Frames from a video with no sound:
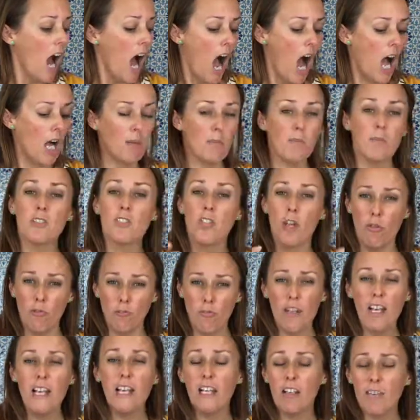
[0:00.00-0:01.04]
So
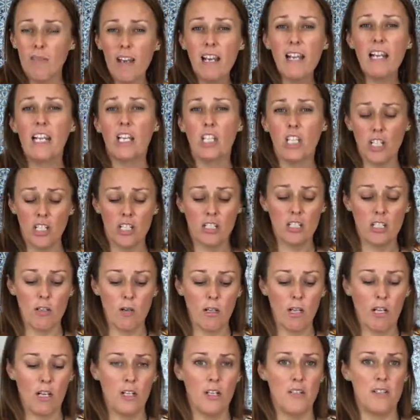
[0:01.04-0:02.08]
really, really good to
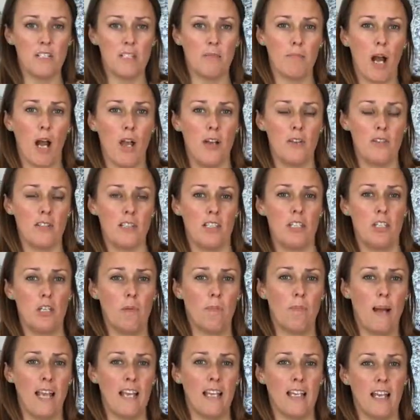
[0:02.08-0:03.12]
include some oats in your
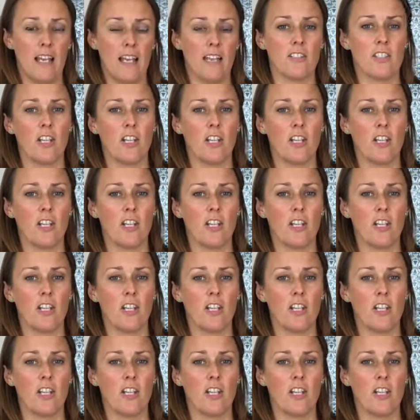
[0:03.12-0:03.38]
baking,